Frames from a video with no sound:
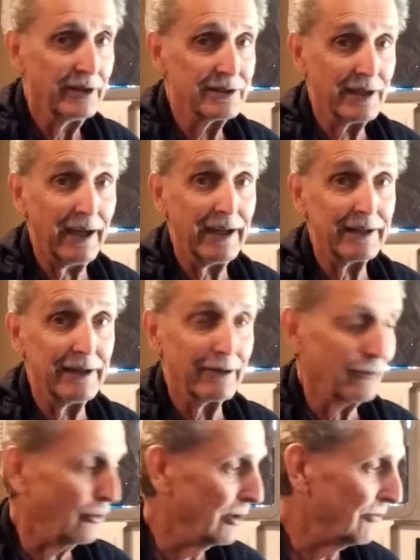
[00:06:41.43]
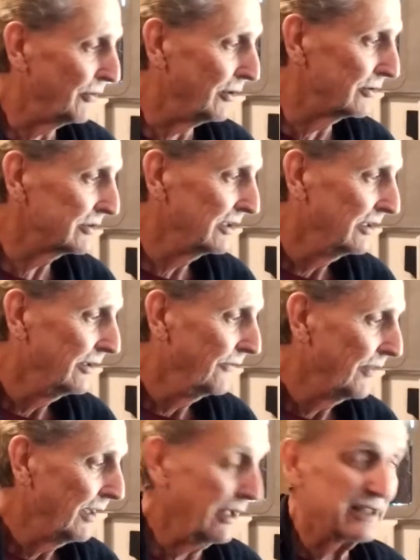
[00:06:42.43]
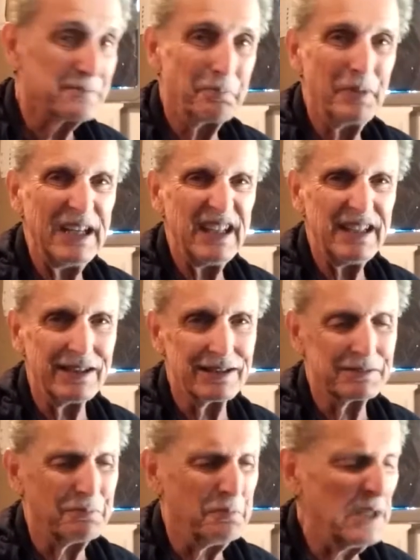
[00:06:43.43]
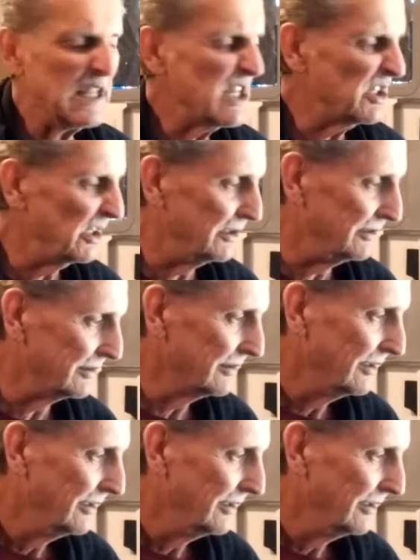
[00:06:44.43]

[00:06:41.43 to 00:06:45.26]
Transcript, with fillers: It's hiding everywhere, folks. It's billions, billions.